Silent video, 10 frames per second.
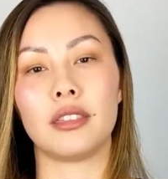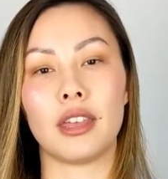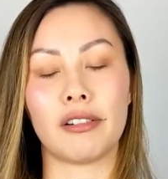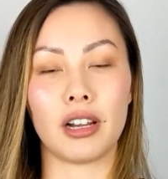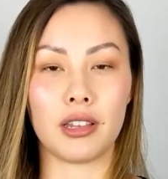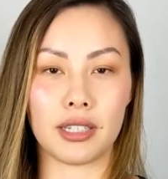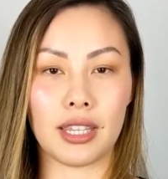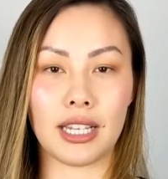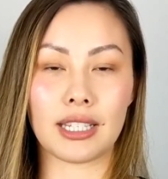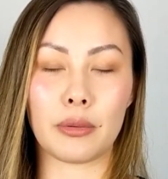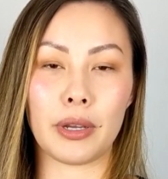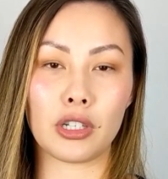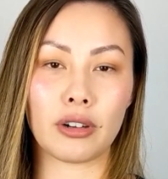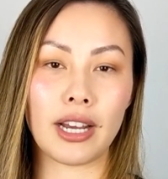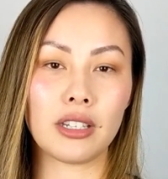There are loads of things that
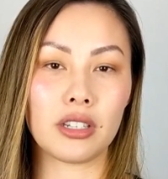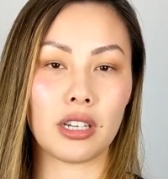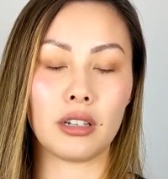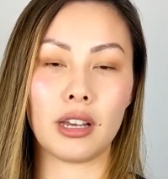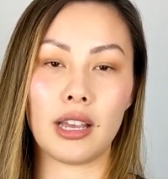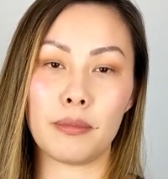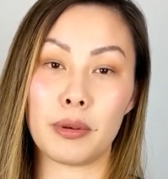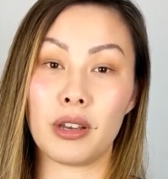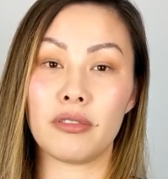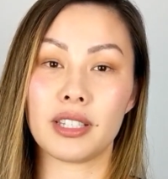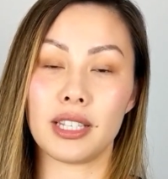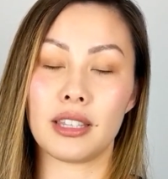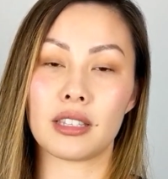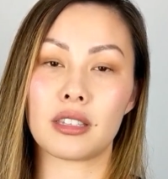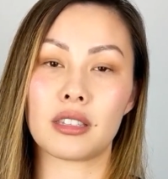we're trying to do um, but obviously
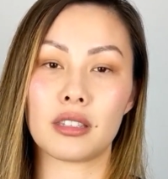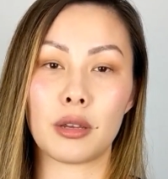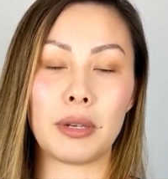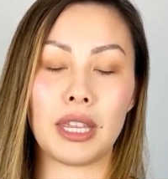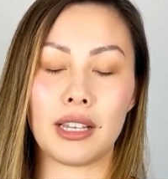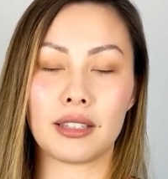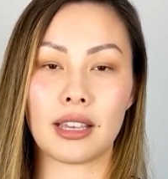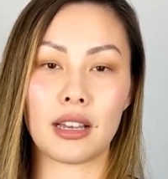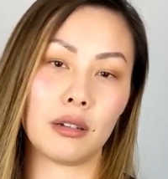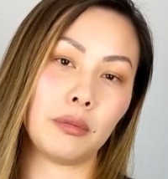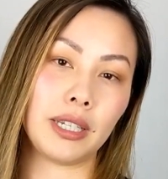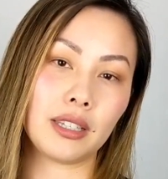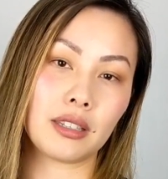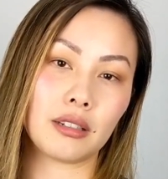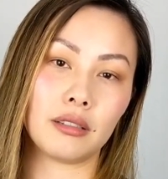there's so many things that we
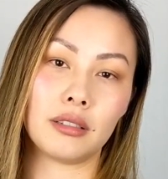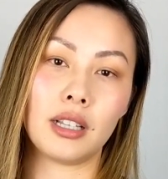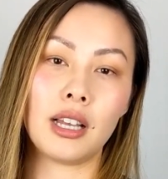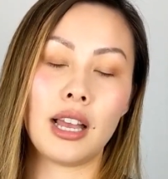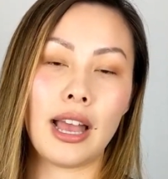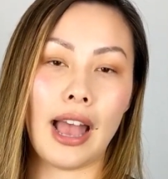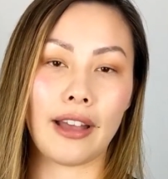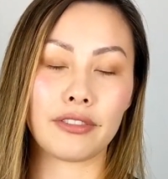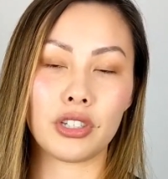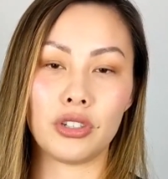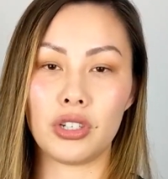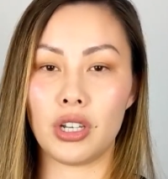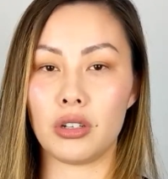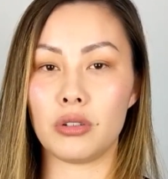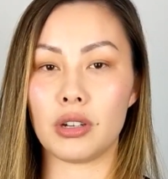still have to
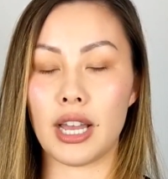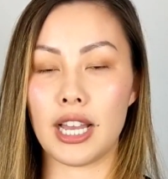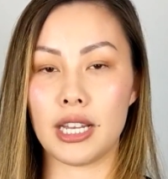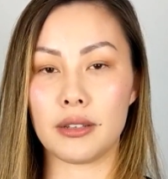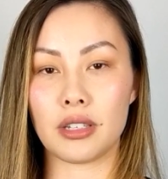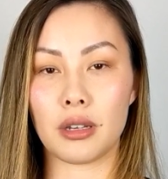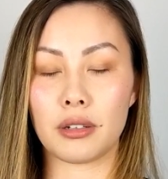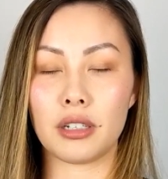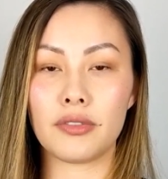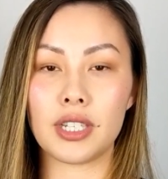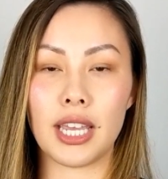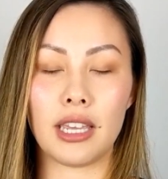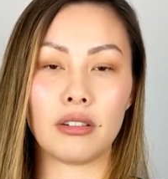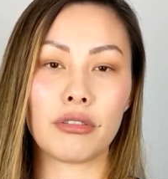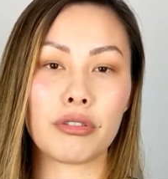do. Uh, so I'd love to
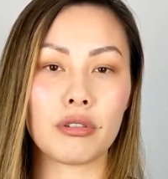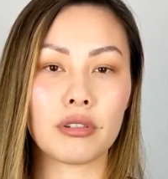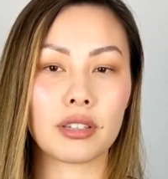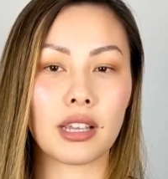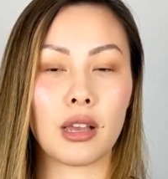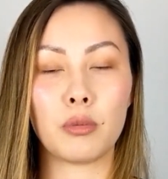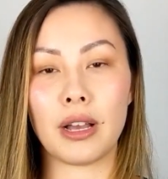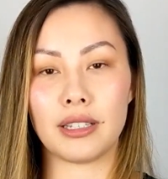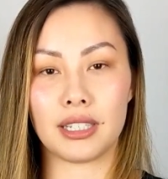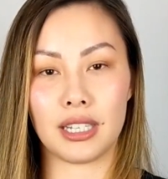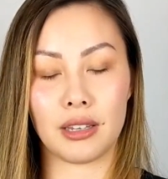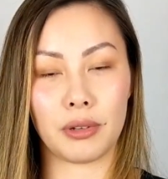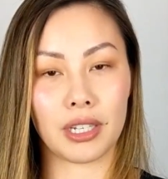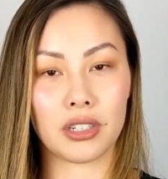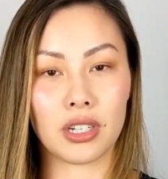hear your thoughts, uh, what else do you
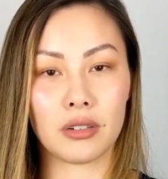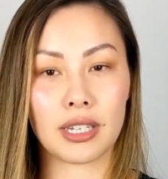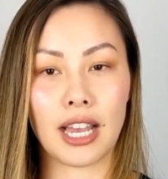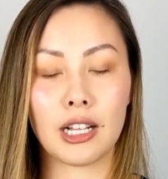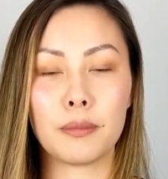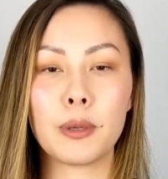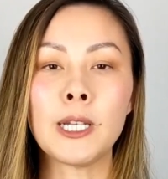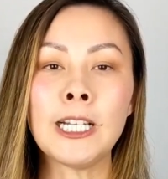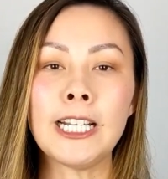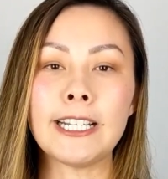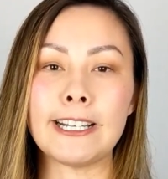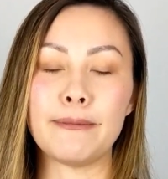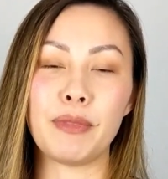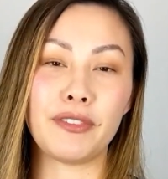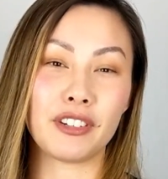think we can do to help?
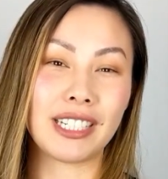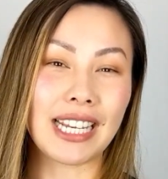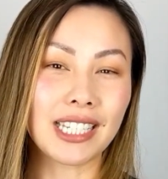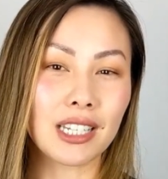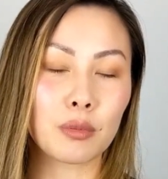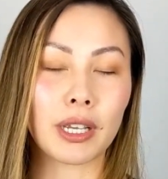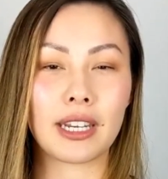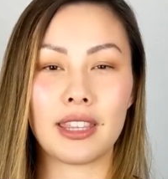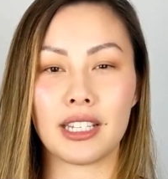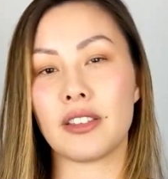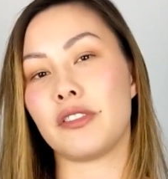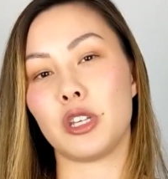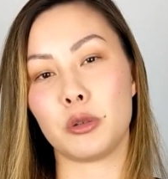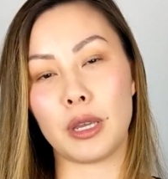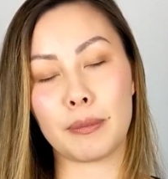Um, if you're a dentist, what kind of things have
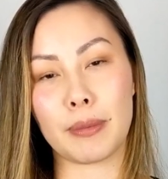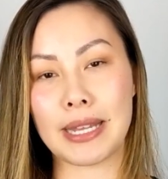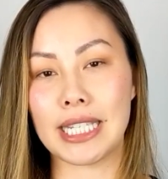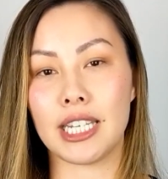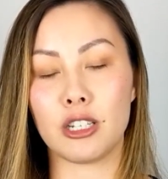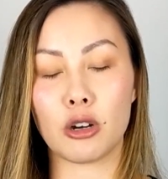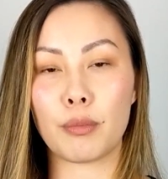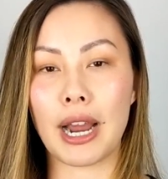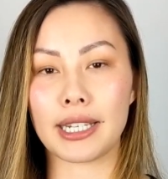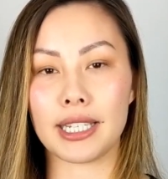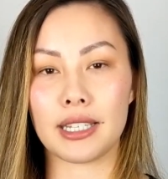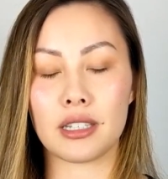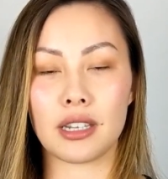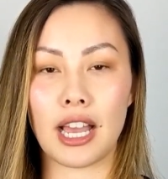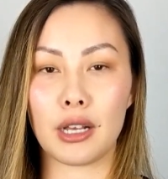you implemented in your
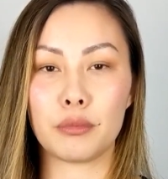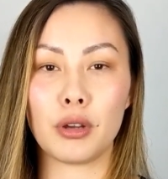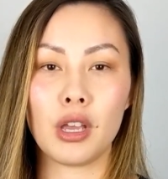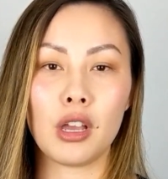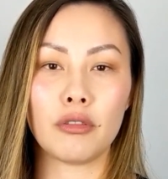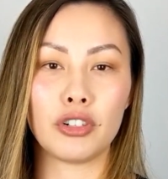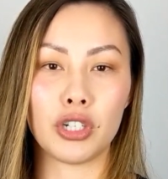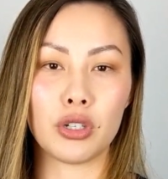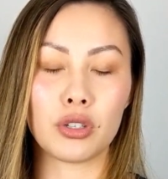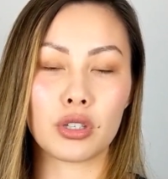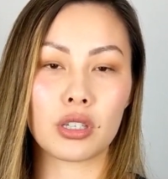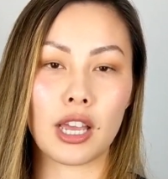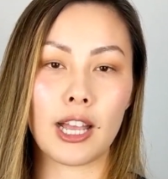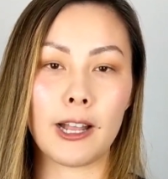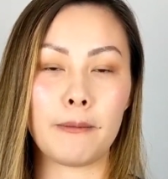practice to help reduce
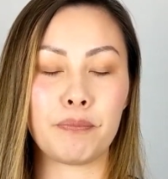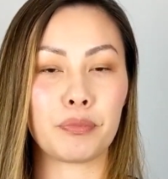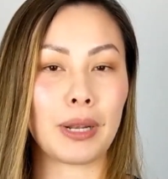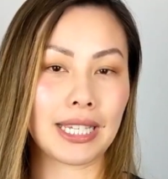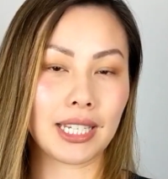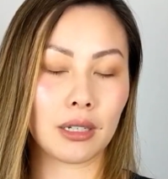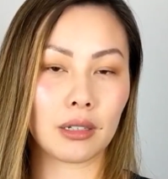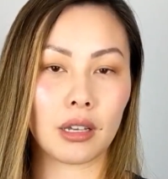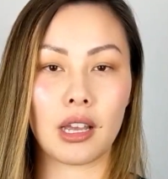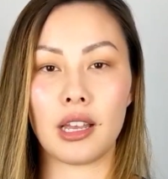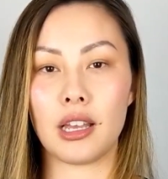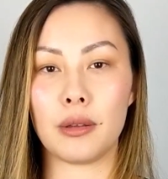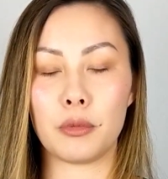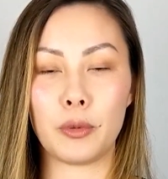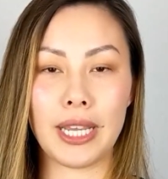um, plastic
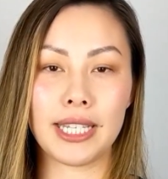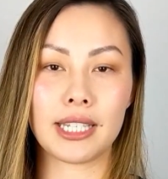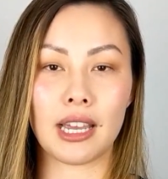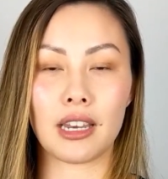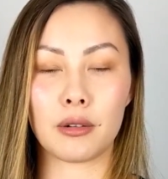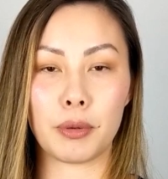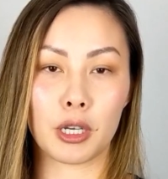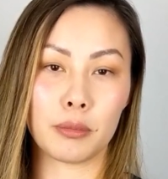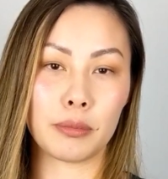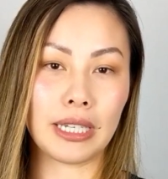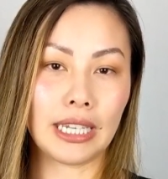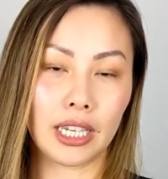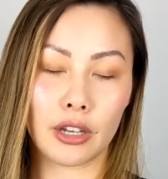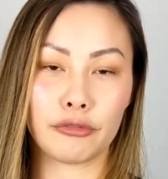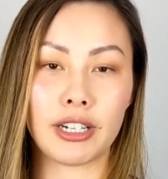um, waste and become
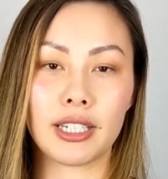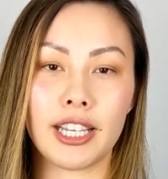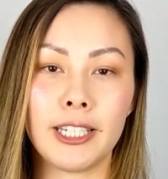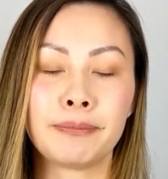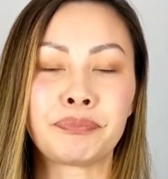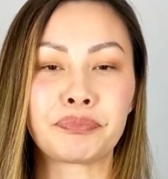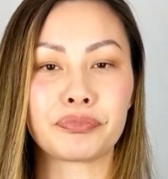eco-friendly.